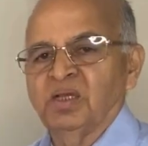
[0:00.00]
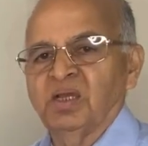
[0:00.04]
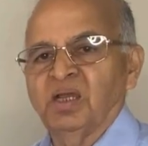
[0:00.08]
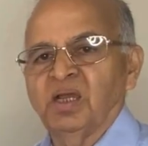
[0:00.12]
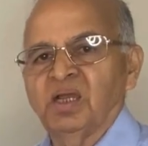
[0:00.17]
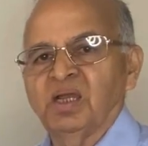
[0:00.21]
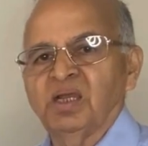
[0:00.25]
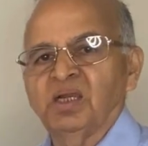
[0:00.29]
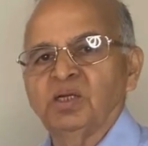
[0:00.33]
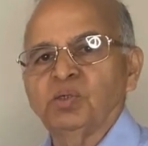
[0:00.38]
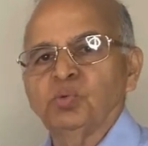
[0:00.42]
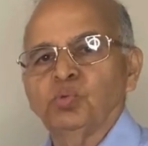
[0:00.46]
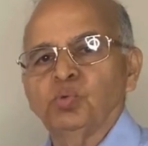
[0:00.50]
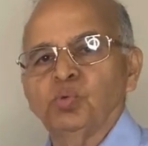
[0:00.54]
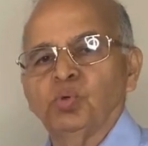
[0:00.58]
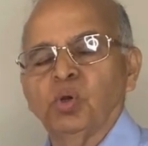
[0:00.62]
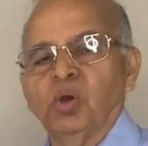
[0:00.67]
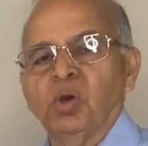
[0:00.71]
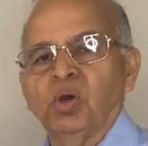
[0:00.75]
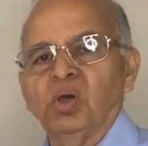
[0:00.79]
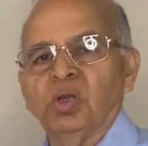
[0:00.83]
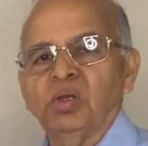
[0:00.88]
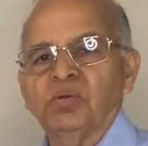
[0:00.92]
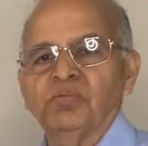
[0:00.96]
And who
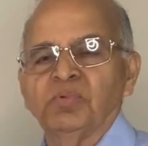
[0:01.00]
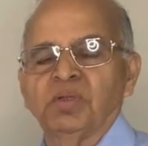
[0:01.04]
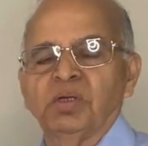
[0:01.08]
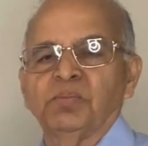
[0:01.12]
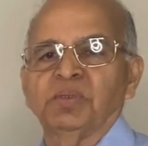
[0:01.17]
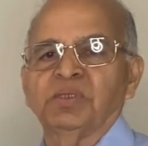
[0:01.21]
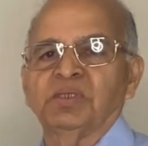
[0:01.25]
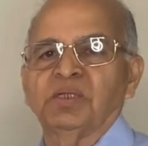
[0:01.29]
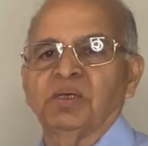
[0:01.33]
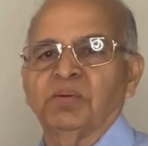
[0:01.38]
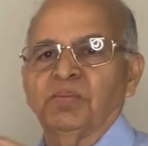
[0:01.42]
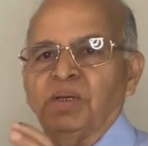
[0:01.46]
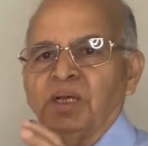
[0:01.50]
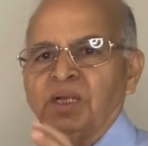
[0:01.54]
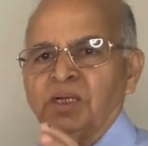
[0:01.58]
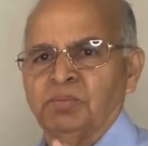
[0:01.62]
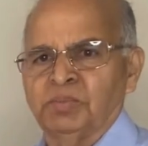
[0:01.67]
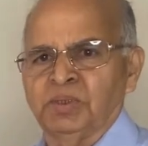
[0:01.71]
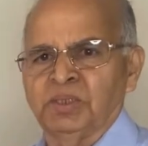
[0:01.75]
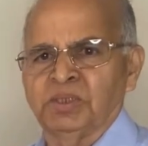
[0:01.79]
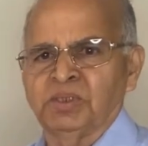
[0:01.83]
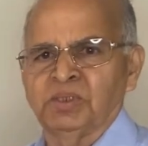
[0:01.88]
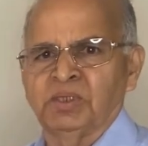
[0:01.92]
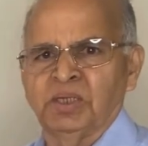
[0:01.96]
all will be the
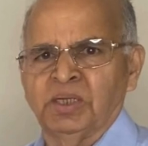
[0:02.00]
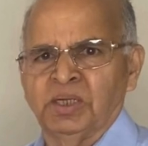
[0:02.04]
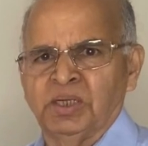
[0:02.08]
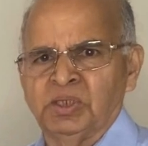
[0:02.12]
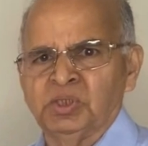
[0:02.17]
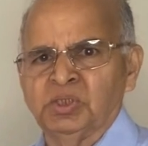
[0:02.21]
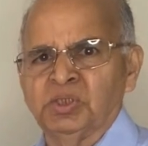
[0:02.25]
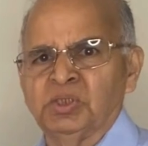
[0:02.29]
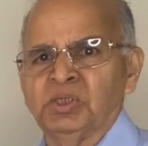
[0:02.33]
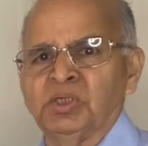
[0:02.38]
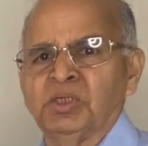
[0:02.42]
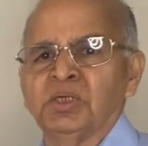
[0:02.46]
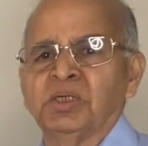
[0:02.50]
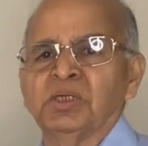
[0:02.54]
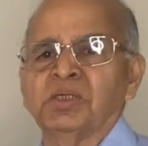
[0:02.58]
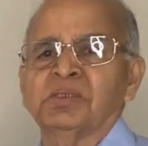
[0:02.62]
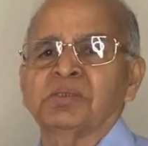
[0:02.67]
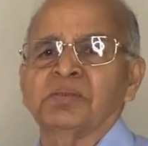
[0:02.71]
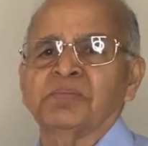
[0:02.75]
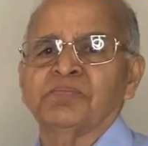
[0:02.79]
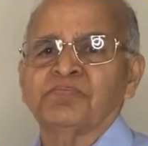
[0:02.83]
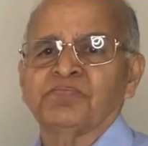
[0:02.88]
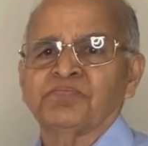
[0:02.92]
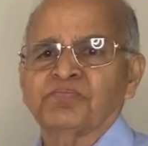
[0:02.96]
management, the
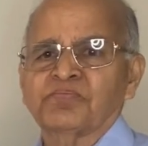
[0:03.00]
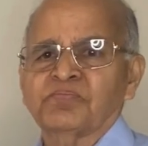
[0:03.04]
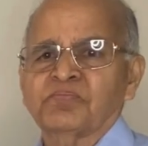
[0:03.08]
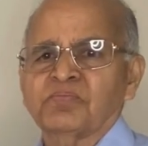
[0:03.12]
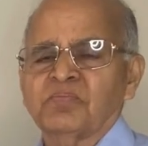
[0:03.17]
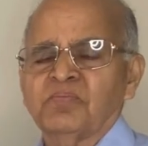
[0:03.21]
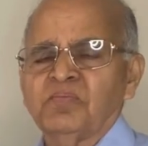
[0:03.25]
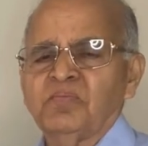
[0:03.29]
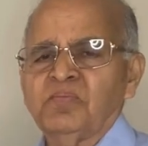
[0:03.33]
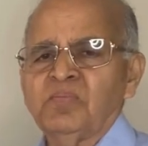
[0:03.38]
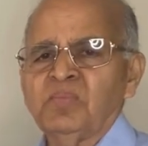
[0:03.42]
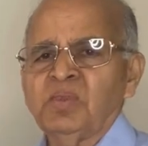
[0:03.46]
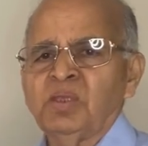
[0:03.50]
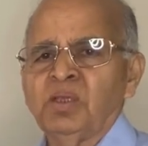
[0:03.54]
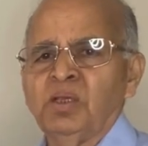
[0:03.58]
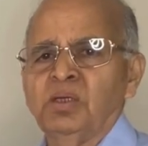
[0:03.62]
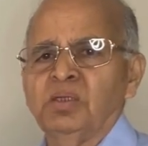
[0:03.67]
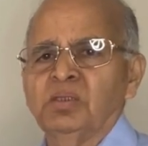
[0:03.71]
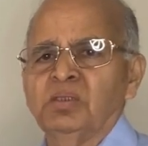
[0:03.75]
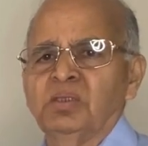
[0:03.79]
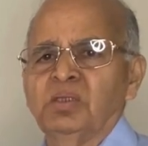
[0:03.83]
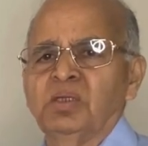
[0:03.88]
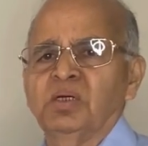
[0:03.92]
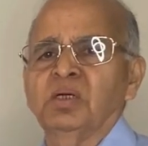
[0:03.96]
engineers,
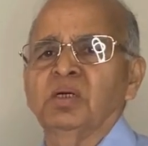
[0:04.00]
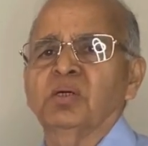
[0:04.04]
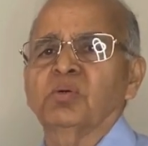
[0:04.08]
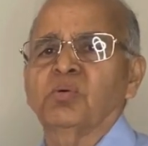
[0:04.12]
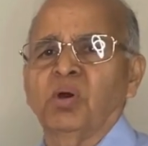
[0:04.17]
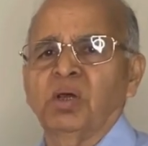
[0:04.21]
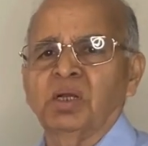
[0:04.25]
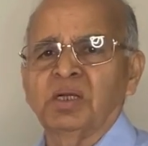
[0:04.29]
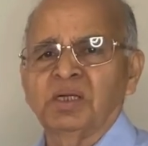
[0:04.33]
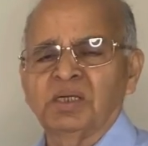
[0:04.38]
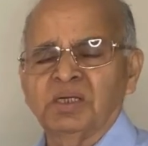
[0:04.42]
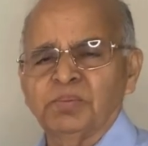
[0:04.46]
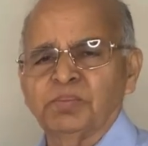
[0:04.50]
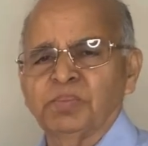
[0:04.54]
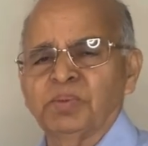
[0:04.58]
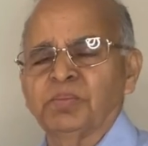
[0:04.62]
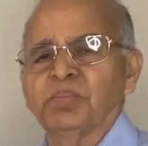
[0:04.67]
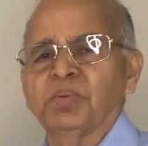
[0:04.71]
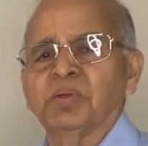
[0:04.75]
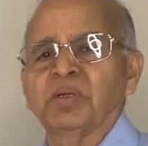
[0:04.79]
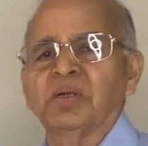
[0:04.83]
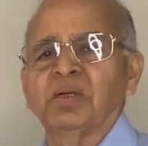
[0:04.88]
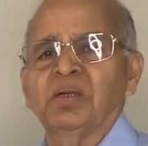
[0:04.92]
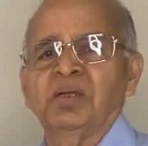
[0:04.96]
the quality
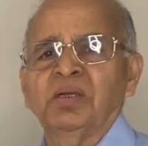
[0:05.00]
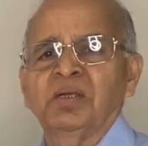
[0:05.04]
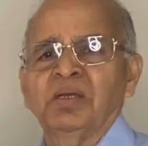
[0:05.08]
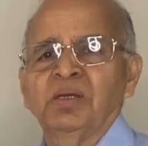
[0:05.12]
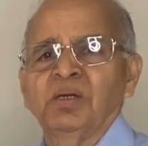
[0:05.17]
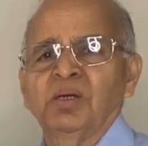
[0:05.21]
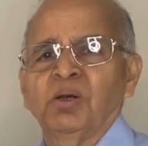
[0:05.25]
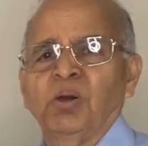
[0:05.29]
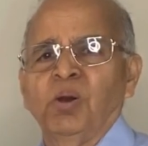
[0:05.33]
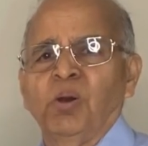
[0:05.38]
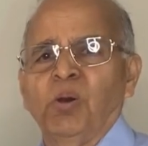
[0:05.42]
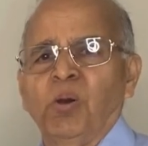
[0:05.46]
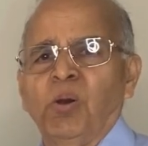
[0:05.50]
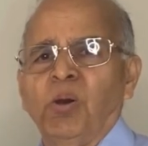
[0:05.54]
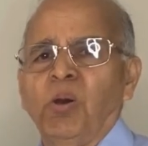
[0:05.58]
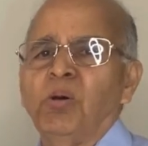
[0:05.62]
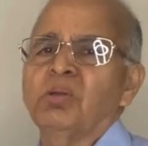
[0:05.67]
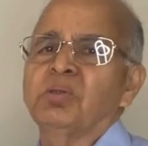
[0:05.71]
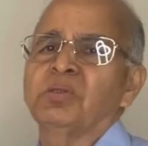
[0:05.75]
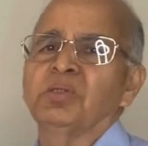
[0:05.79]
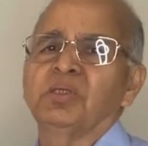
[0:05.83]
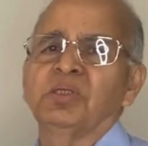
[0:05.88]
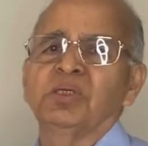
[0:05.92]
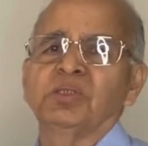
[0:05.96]
people,
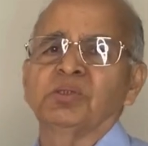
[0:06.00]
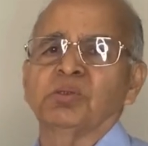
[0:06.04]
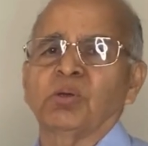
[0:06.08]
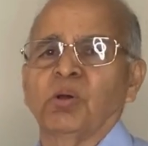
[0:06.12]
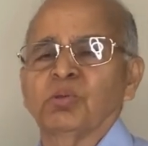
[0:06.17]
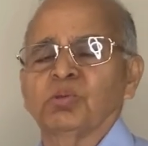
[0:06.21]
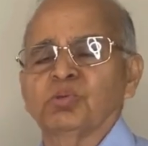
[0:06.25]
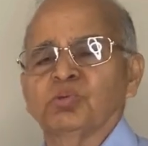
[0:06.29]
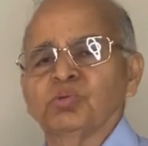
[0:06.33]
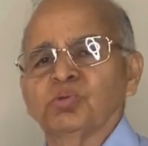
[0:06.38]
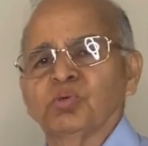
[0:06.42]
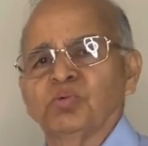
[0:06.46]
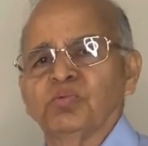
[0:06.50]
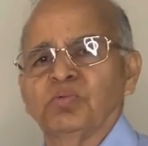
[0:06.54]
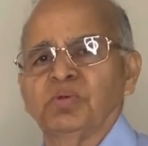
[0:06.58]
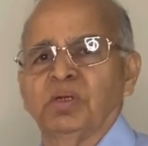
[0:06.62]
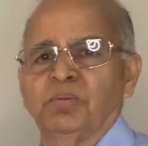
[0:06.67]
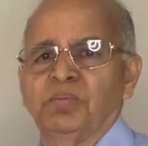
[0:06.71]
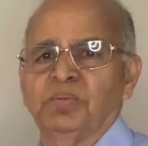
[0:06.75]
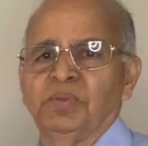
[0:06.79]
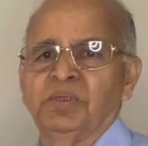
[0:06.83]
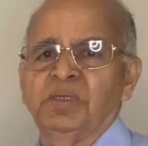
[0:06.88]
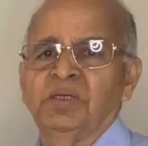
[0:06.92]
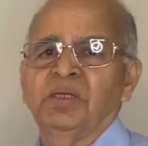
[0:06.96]
all these also will
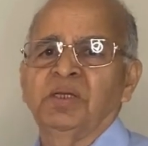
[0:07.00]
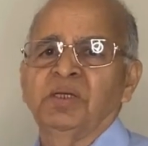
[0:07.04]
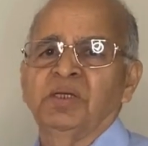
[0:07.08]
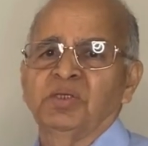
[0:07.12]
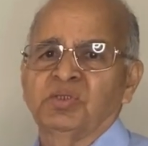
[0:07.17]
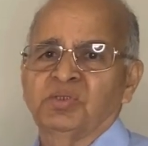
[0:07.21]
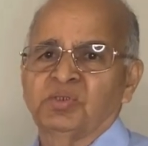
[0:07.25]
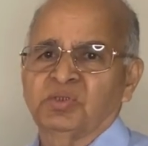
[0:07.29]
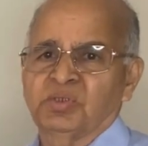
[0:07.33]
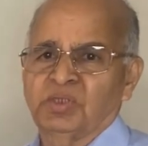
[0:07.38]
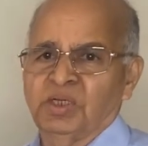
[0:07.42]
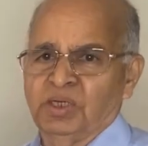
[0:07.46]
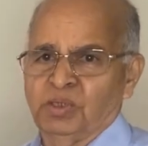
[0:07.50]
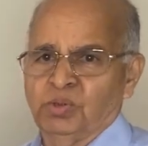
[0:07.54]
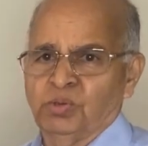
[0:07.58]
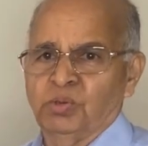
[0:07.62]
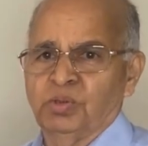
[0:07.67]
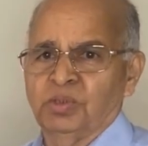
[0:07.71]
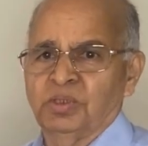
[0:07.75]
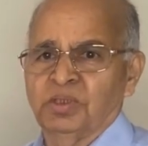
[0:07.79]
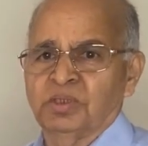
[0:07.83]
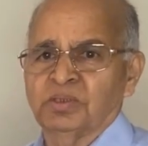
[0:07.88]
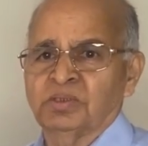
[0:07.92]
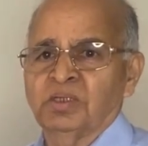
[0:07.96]
be
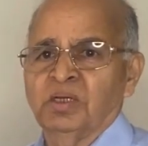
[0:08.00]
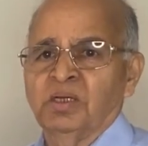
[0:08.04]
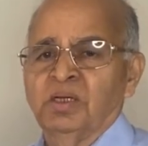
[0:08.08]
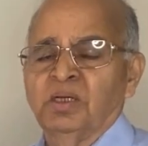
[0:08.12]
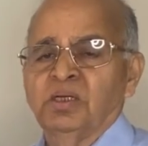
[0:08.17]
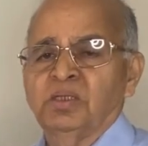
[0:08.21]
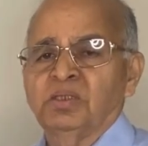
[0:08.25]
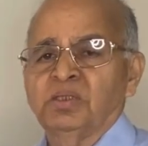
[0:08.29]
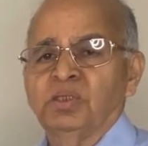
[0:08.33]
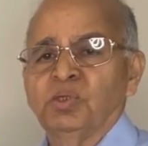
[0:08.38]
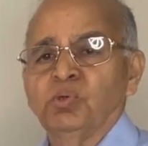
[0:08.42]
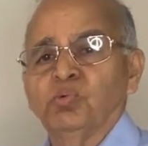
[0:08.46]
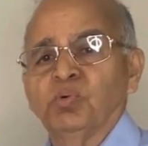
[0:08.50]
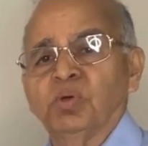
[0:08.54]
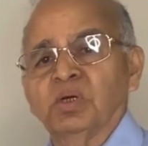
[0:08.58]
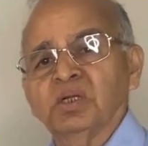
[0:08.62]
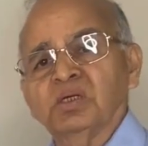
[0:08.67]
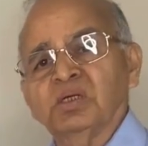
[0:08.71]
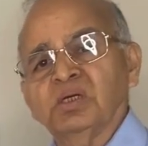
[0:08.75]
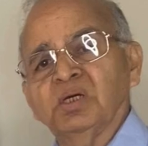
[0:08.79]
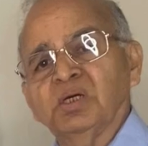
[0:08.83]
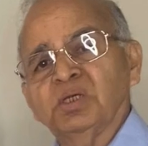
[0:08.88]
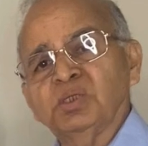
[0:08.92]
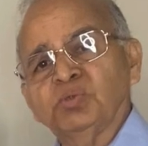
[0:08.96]
stakeholders. The
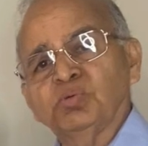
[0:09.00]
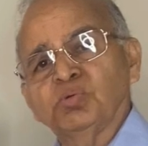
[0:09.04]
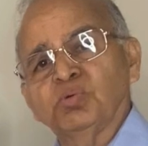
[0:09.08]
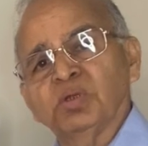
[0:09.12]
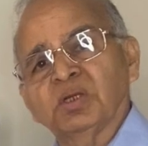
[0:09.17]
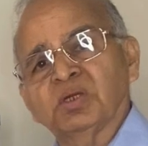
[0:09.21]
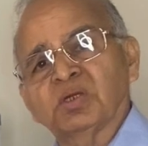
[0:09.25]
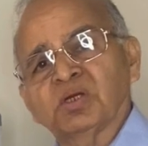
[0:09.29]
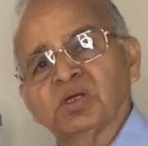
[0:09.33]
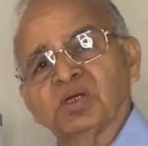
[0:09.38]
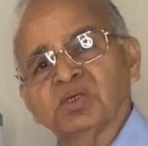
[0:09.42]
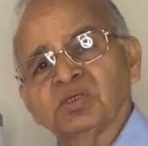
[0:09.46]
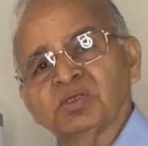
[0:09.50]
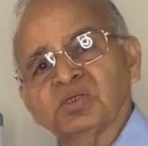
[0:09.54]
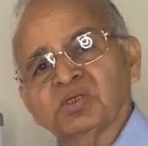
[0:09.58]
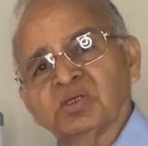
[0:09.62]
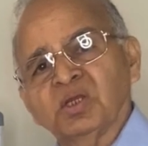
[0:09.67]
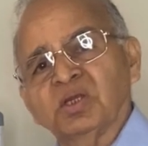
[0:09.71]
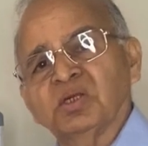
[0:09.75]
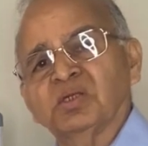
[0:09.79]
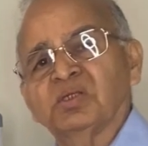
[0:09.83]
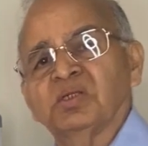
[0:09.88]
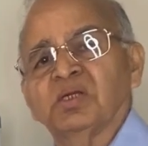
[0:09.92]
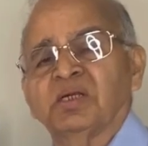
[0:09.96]
workers who will
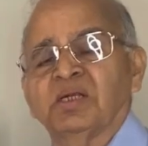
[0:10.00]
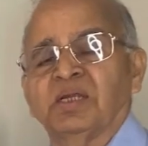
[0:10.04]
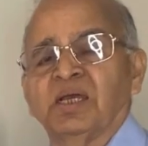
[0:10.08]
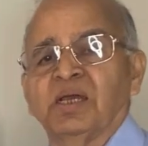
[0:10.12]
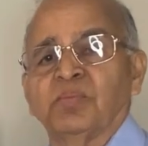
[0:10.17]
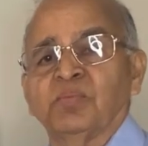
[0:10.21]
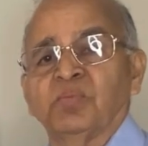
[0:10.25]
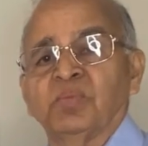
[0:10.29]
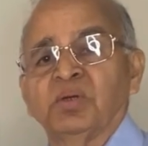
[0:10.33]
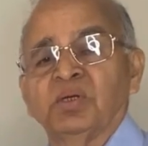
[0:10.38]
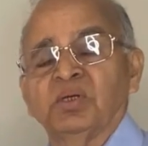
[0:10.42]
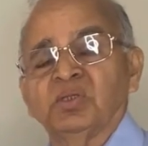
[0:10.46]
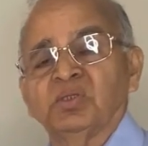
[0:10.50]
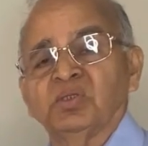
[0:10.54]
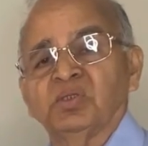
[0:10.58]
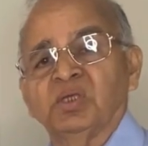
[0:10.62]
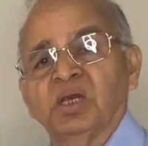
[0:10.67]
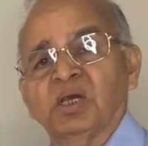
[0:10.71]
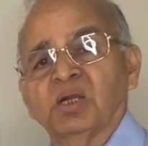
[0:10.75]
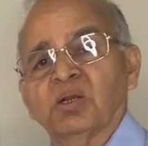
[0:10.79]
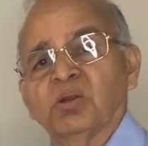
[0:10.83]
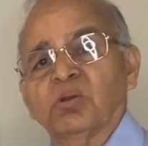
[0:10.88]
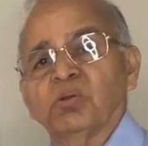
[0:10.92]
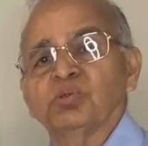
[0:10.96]
construct the dam, they
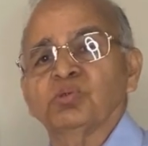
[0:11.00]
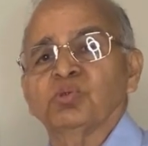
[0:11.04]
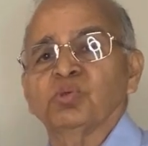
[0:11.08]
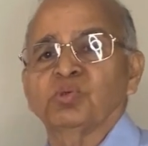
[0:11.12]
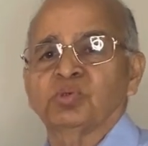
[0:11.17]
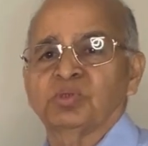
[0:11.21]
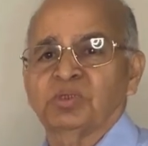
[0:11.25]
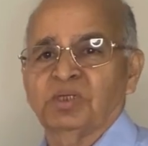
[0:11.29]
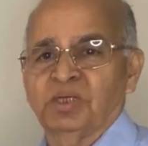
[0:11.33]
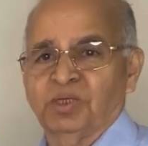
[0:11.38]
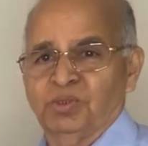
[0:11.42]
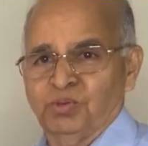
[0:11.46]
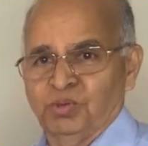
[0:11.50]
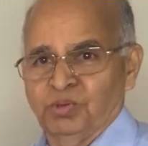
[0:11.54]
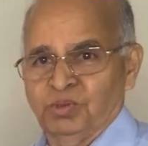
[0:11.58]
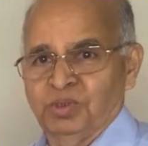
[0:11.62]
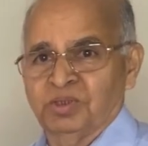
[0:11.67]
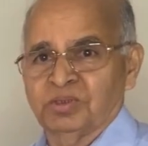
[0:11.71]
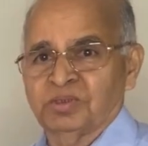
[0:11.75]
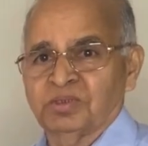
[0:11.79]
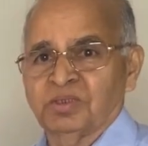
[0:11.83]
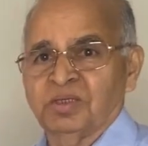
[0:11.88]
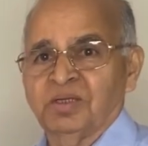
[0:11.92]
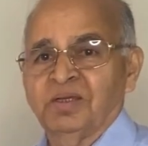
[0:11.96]
are also
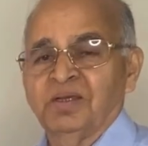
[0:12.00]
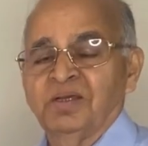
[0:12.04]
stakeholders.